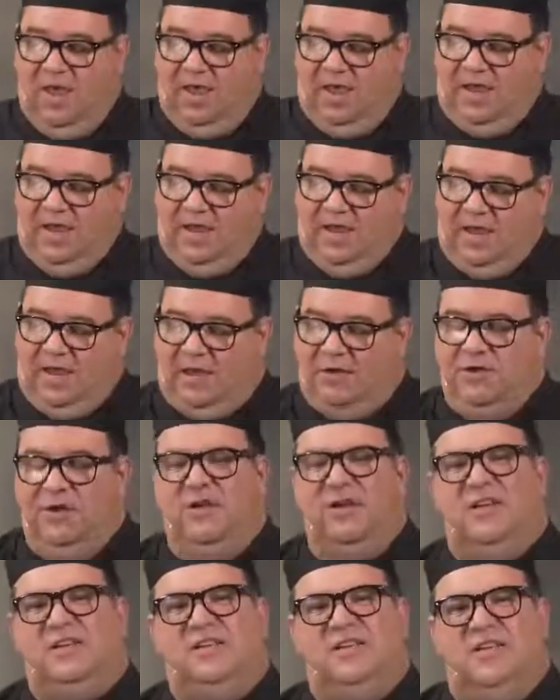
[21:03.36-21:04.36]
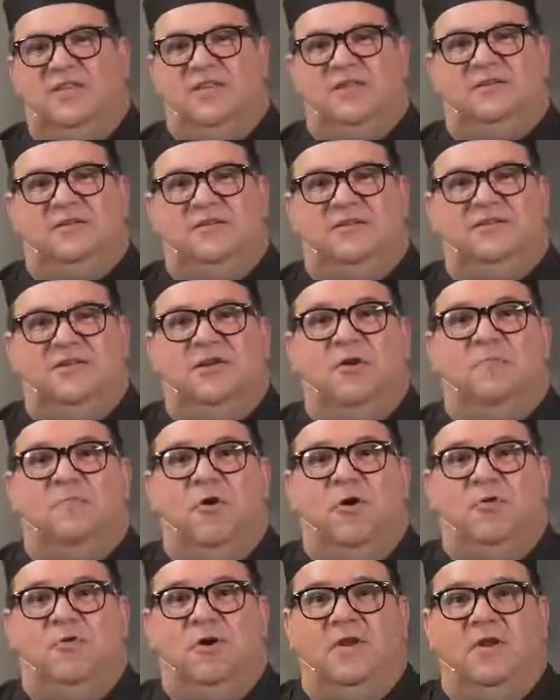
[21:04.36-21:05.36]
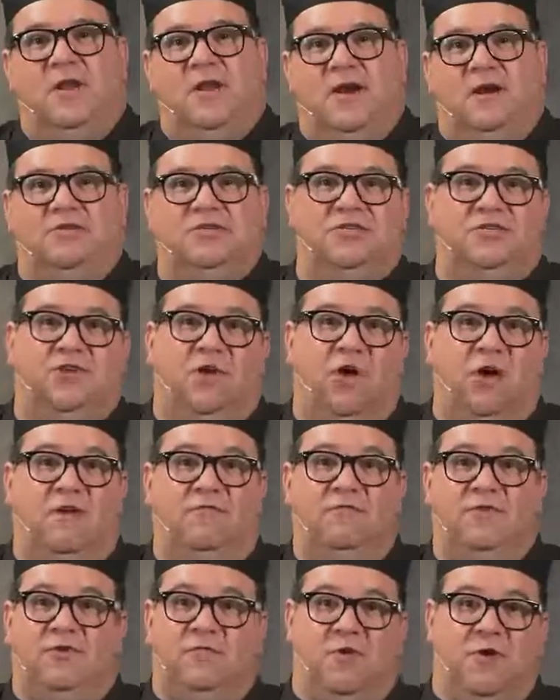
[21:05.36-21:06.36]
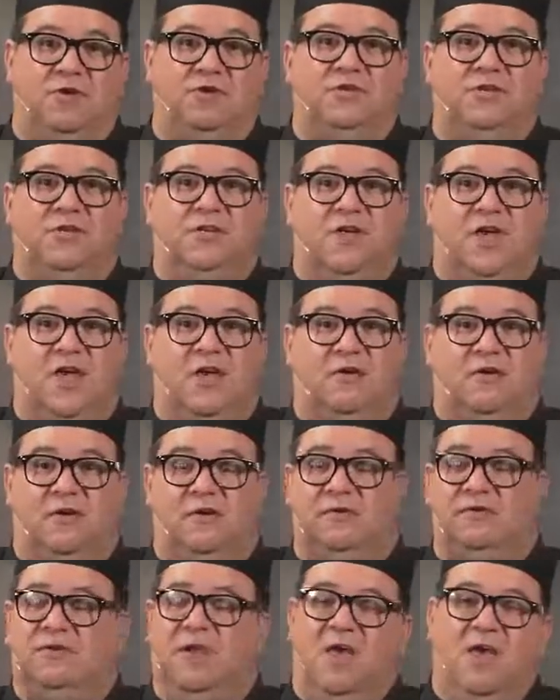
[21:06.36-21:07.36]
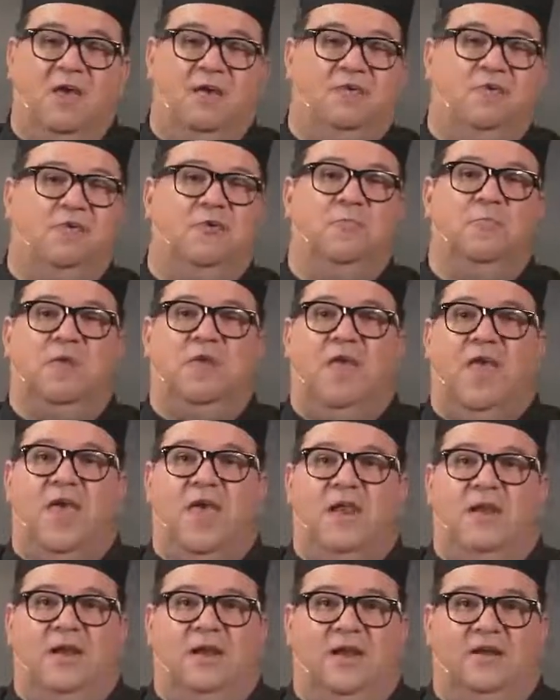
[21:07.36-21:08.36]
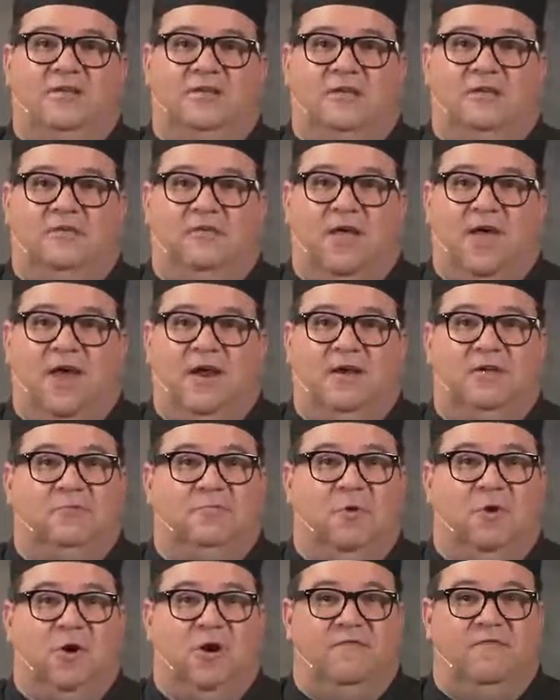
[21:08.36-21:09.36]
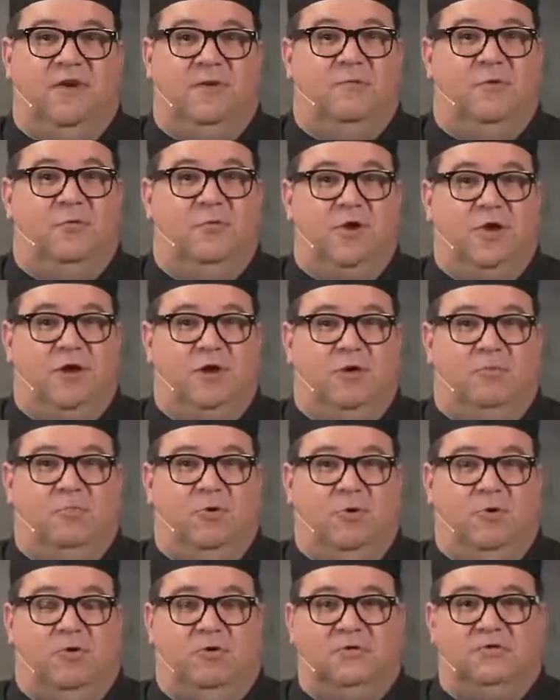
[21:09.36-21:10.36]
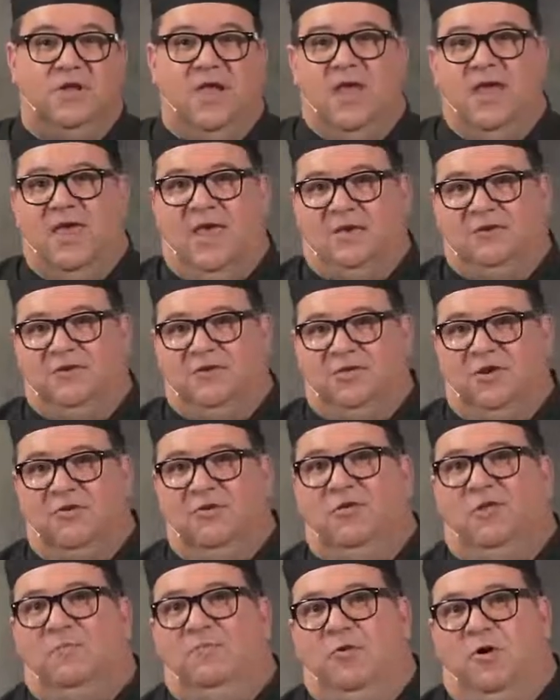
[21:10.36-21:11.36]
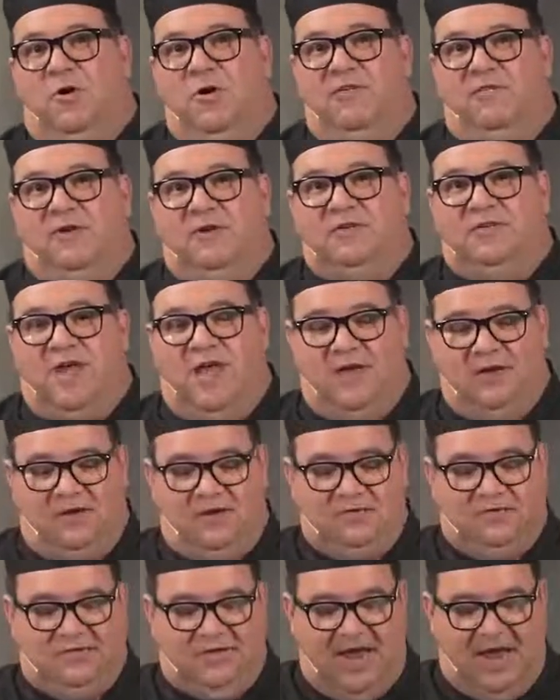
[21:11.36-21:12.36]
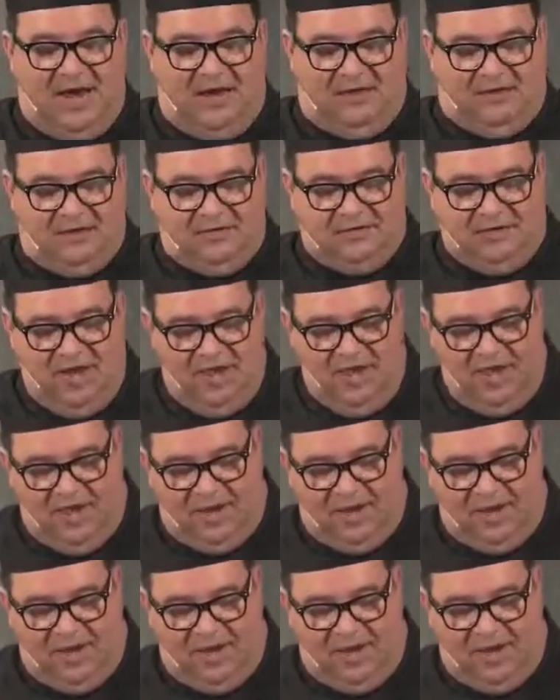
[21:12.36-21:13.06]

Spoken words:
And again, you're going to see this as a component in our soft, crunchy tacos. Could be added as a delight as part of our burrito bowls and certainly part of our taco salads.